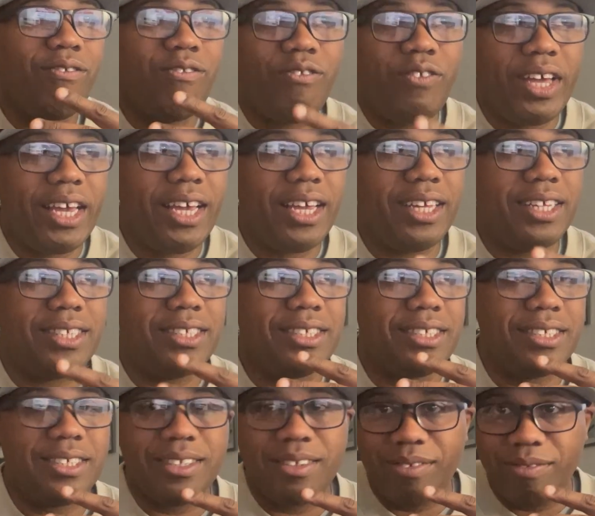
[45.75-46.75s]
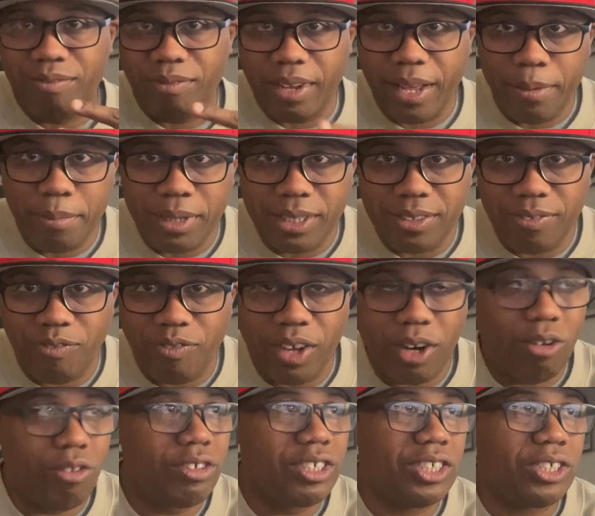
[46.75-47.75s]
Feds, that means the
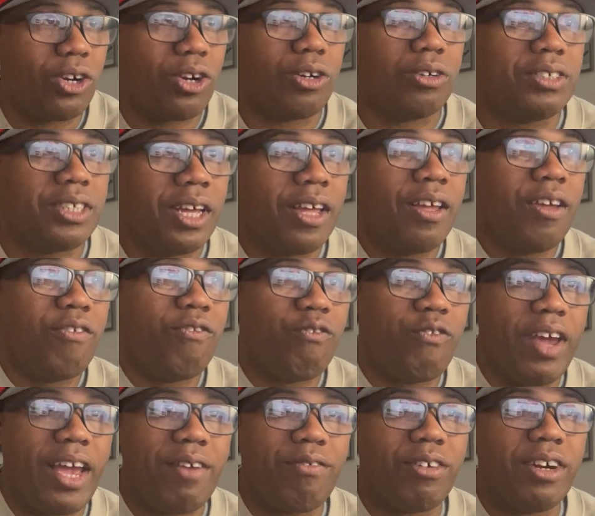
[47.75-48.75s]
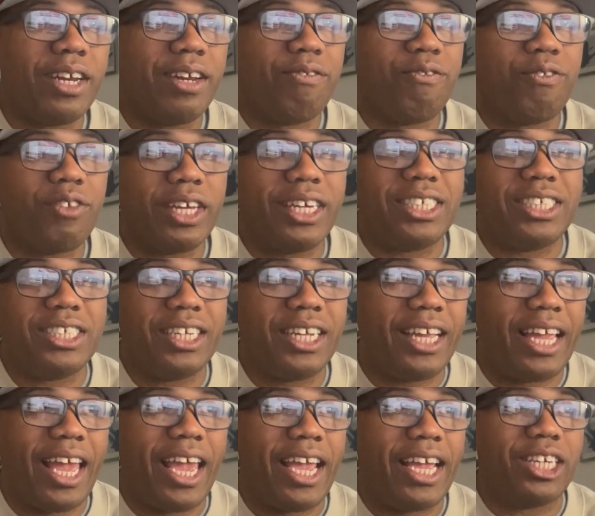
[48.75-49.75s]
Federal Reserve's favorite inflation
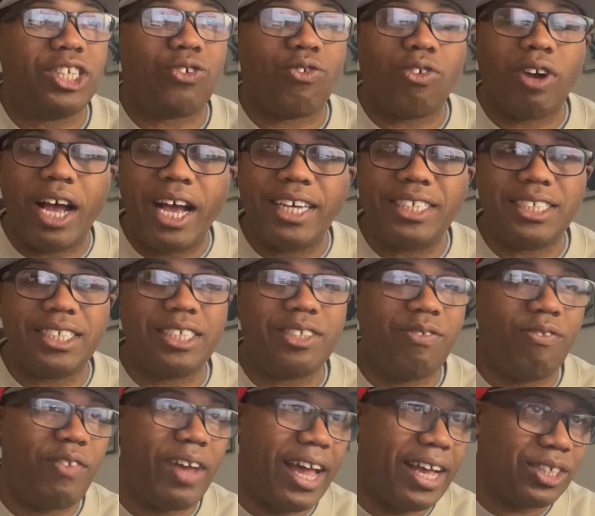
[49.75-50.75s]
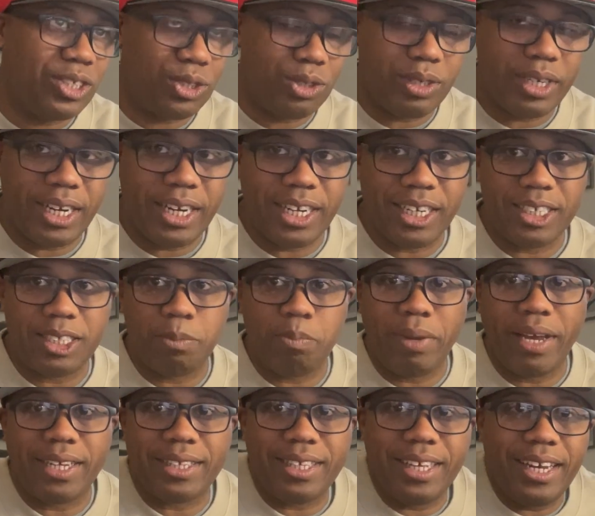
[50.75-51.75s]
gauge rises faster than
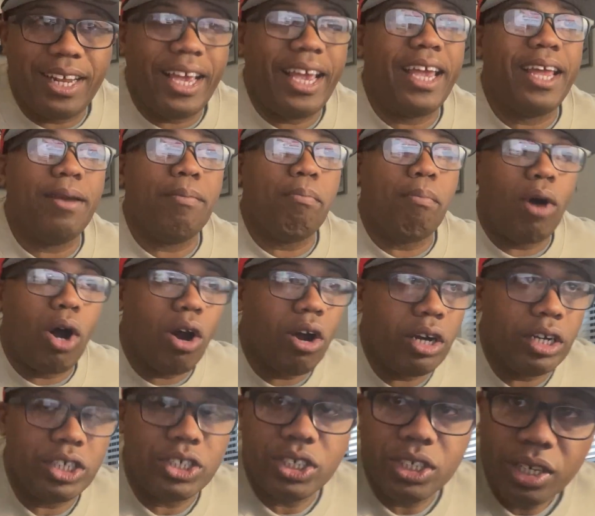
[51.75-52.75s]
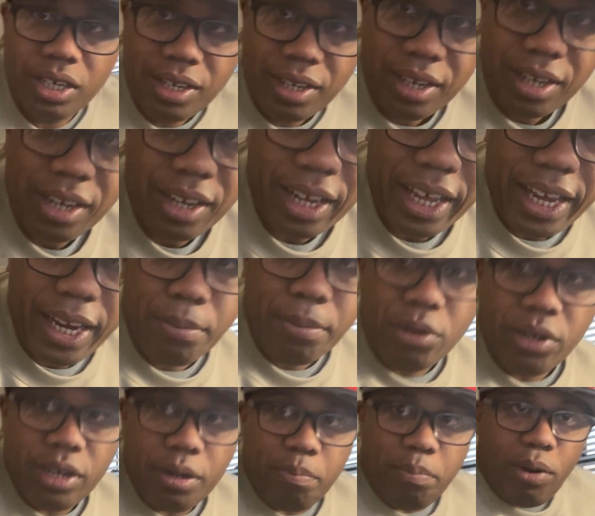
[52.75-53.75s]
expected in March.
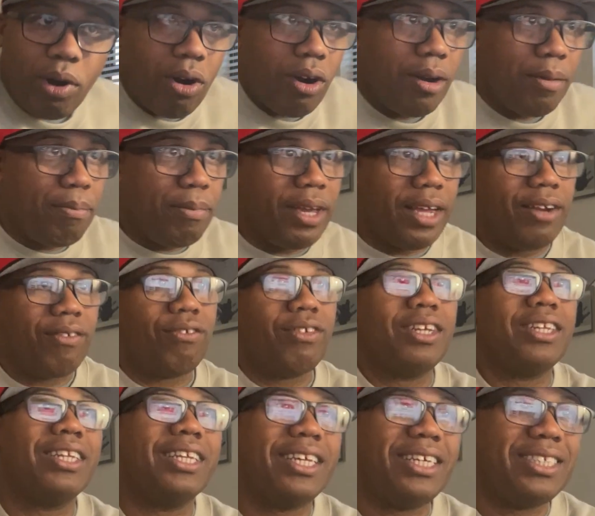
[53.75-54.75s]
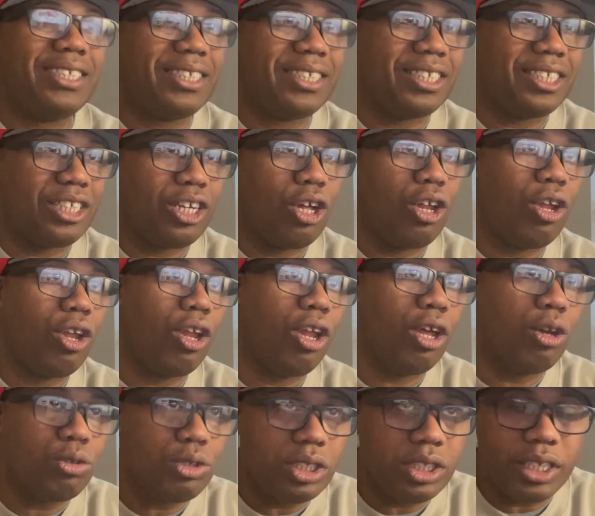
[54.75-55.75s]
Labor Department releases
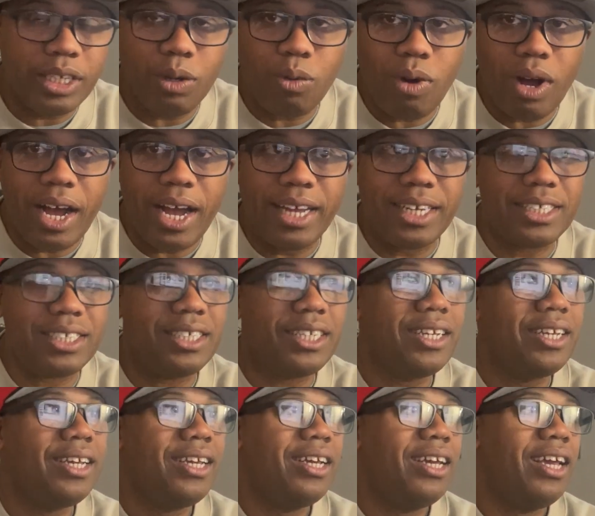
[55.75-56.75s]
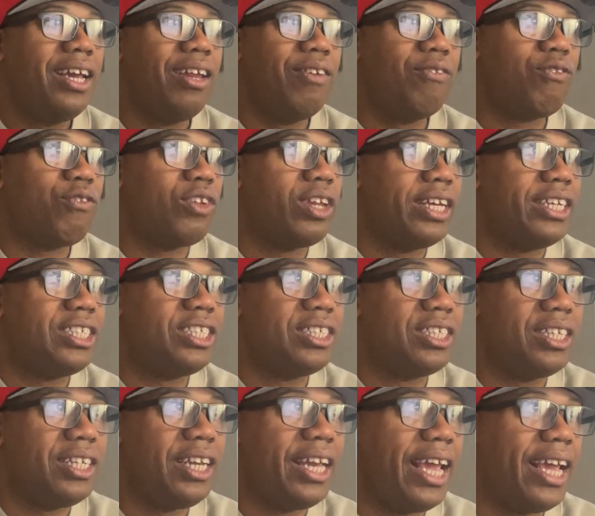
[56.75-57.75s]
closely watched
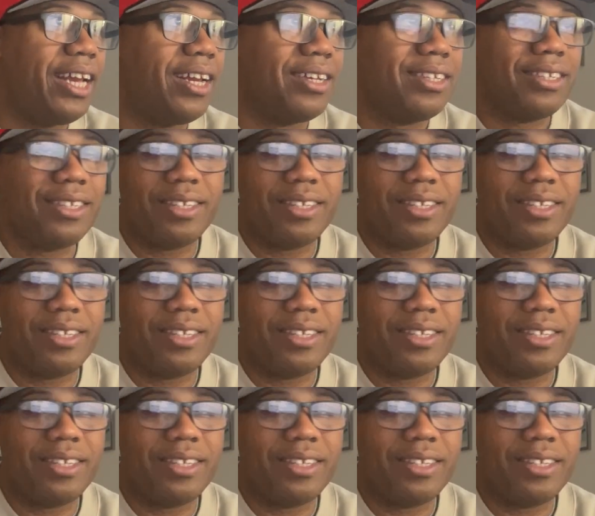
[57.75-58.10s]
inflation data.